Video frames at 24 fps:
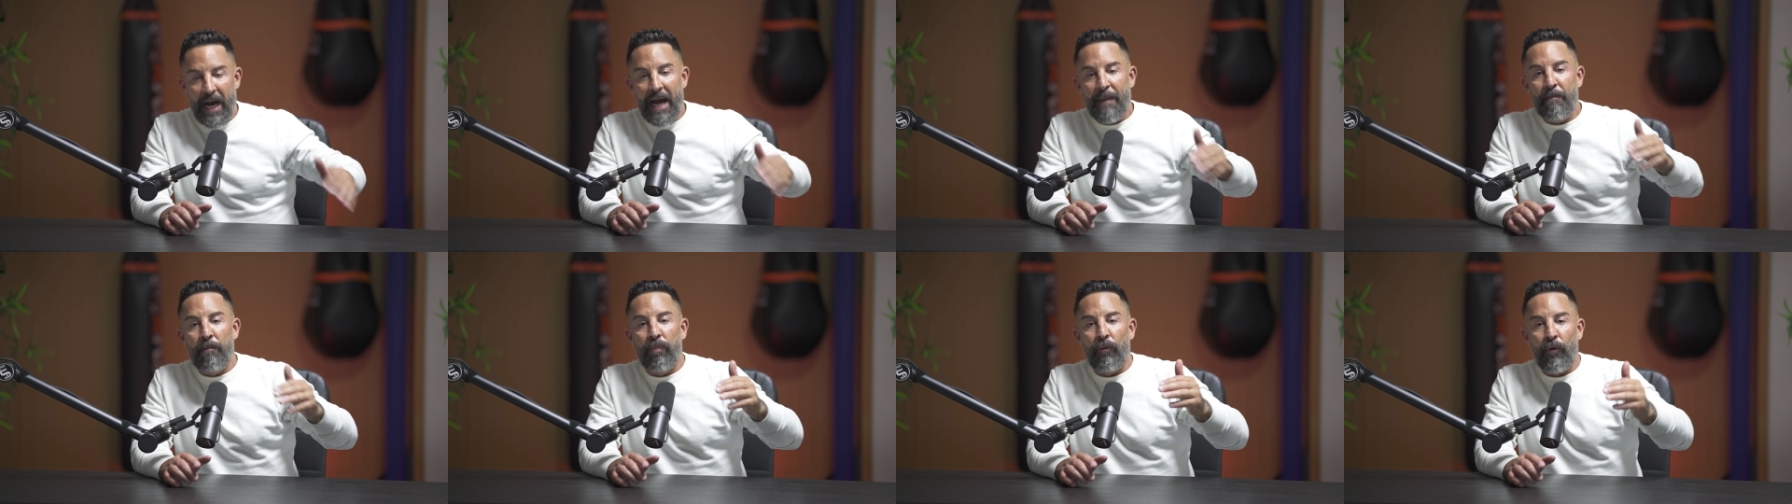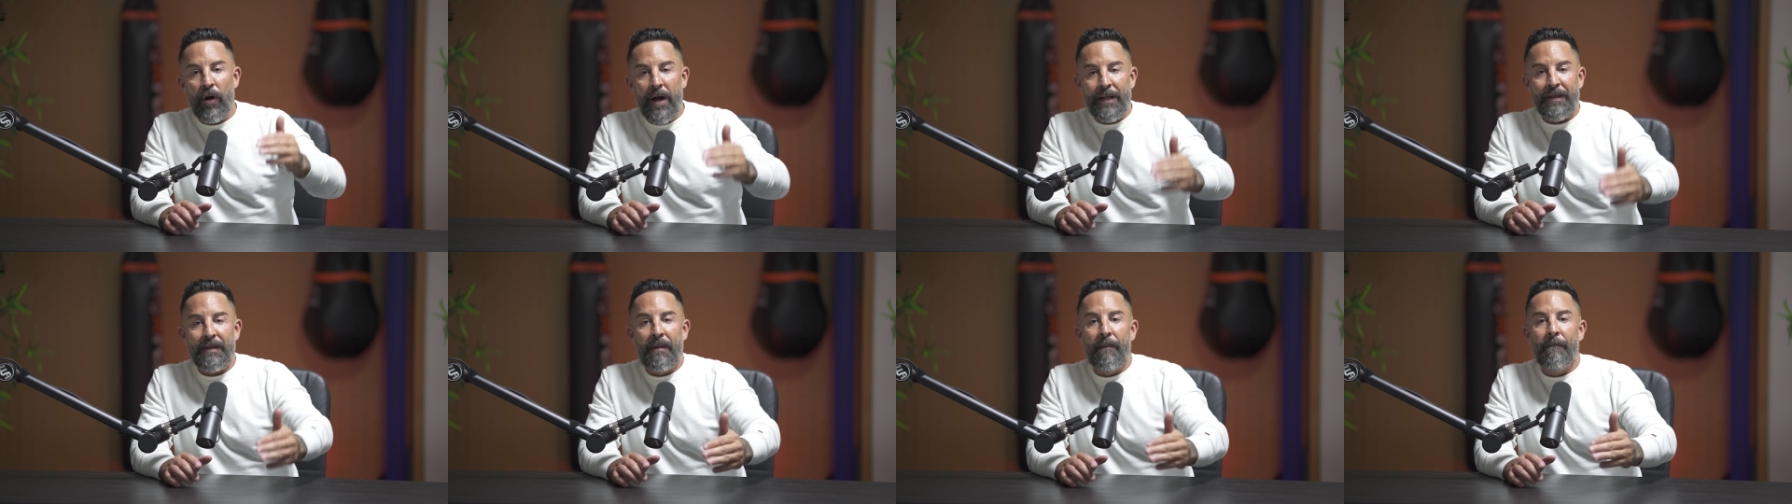I
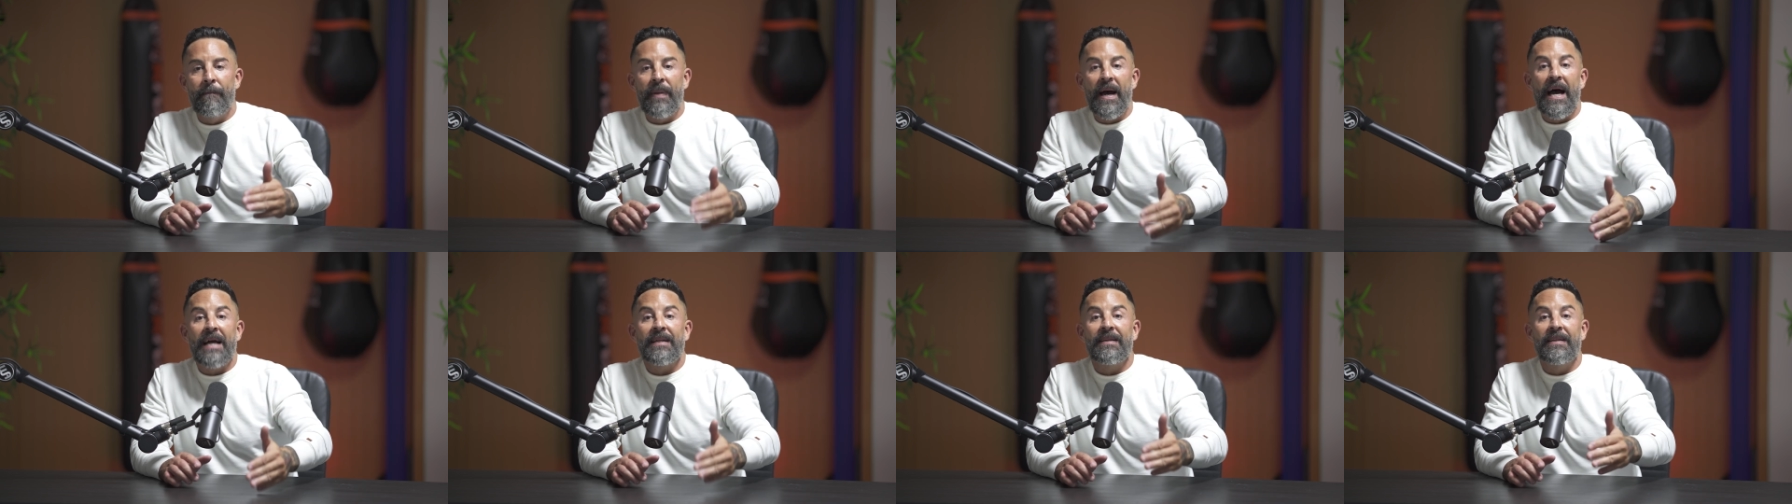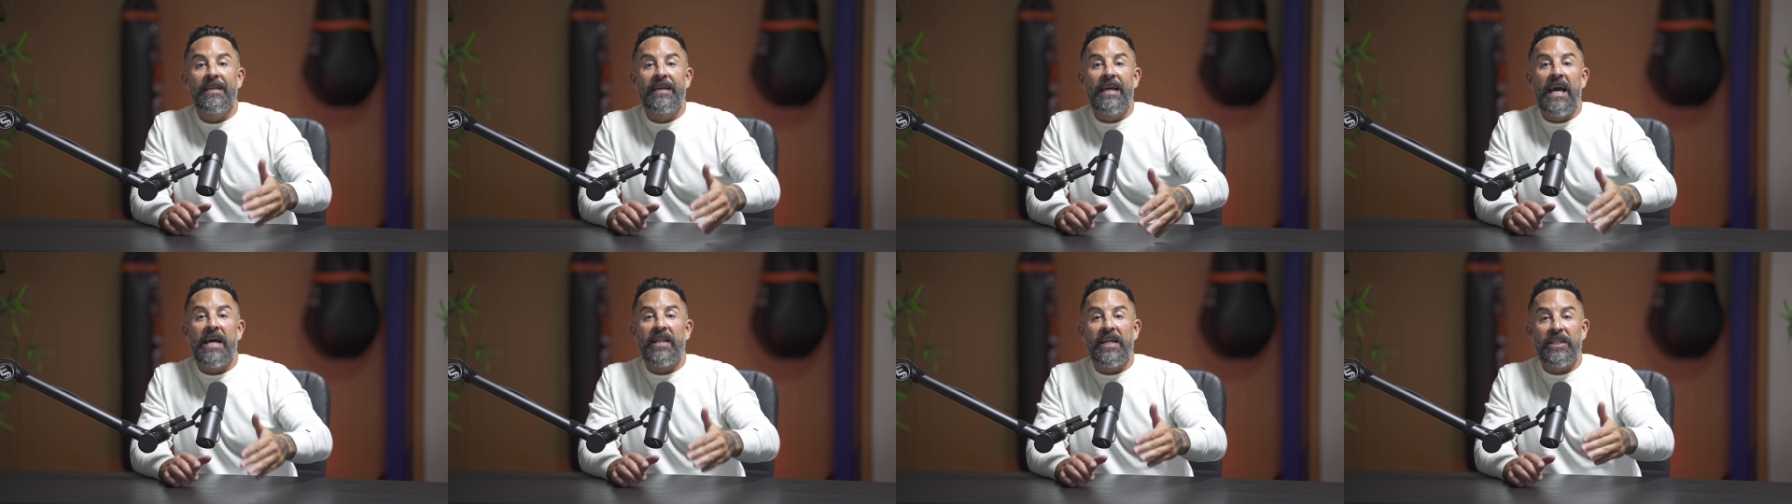brought them back to
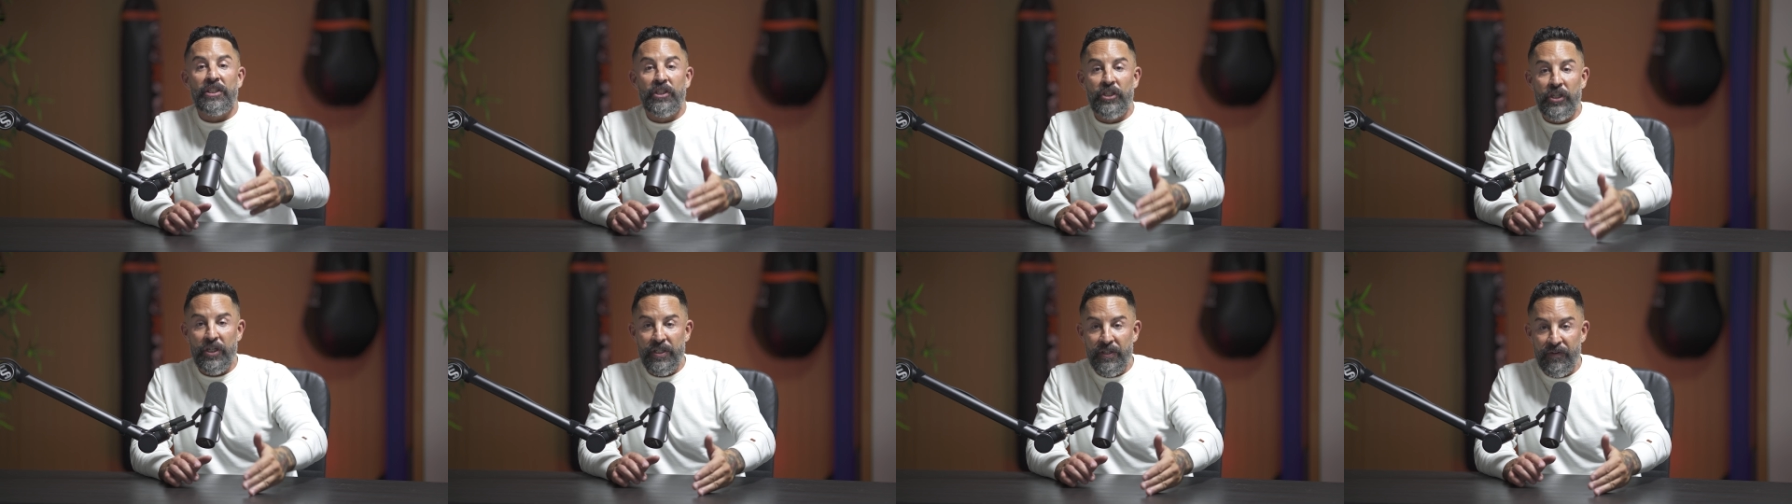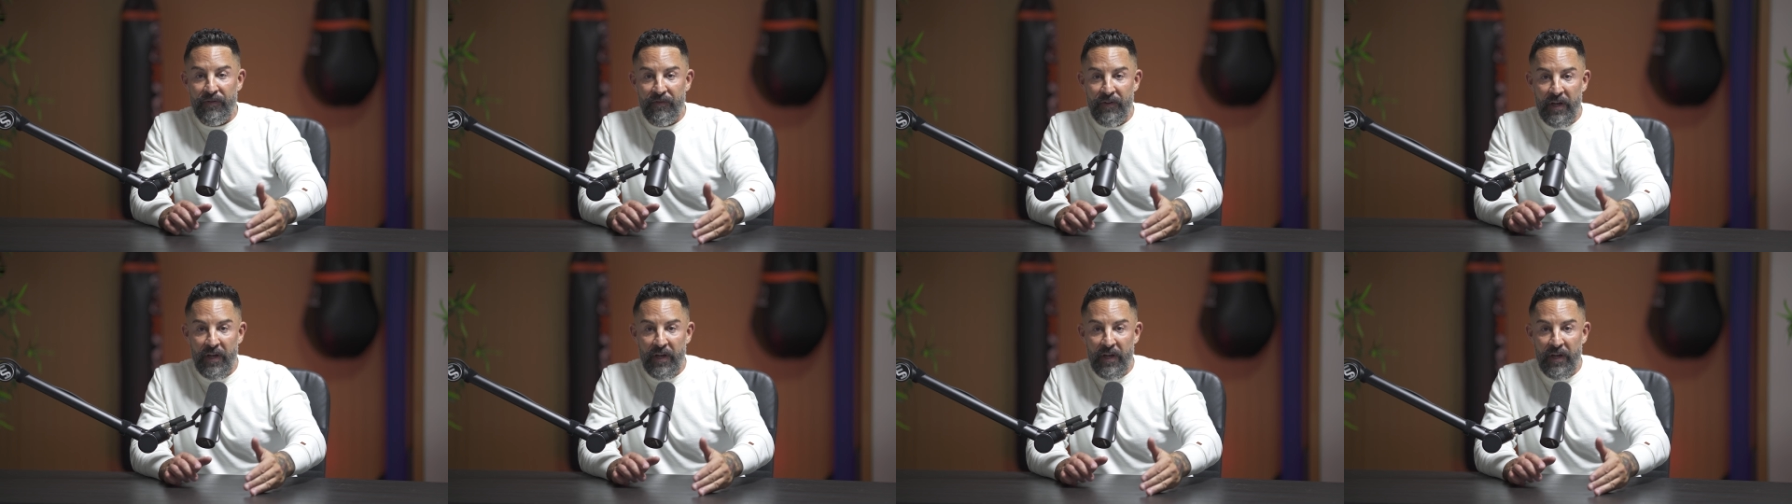the guy that just